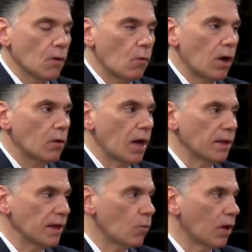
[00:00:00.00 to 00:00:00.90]
Well, I
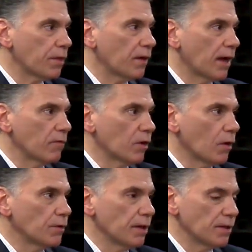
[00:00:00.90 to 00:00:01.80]
think one thing I've
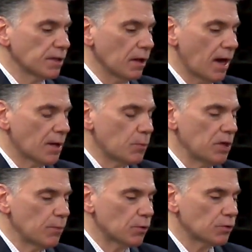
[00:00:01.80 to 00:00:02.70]
learned is a lot of
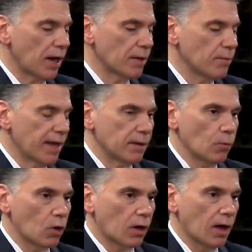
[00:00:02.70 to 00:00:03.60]
people try to make it
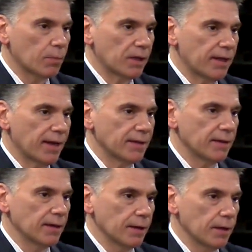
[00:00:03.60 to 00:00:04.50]
more complicated
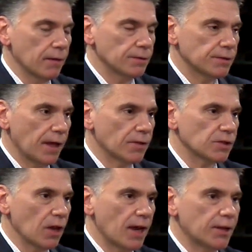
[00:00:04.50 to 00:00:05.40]
than it is, and there's
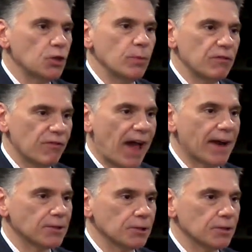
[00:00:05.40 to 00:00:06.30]
a lot of human
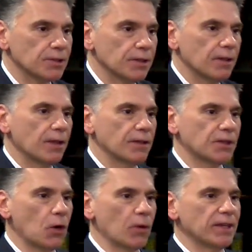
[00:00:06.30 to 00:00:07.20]
factors that
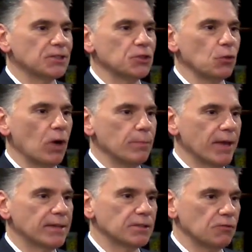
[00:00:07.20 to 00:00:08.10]
go into what
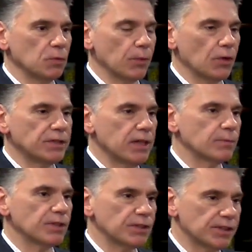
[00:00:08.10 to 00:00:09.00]
makes a football team
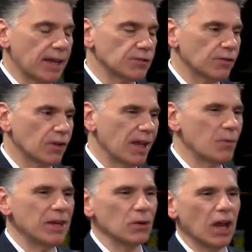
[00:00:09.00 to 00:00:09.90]
successful. And
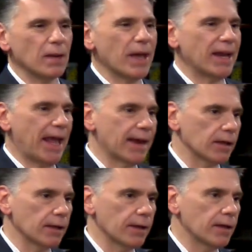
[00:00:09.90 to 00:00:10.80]
we hear a lot about
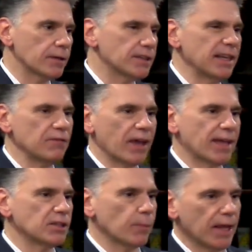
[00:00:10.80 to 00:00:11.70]
analytics and
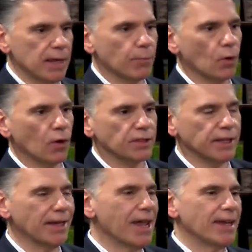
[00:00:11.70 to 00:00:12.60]
advanced playbooks,
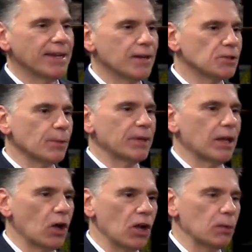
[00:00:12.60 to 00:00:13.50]
and you hear somebody
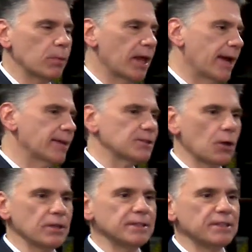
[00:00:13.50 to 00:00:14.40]
call a play and it's
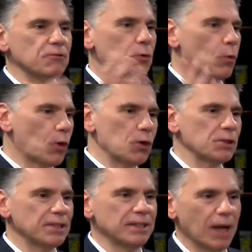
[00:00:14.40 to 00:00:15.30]
all these different words and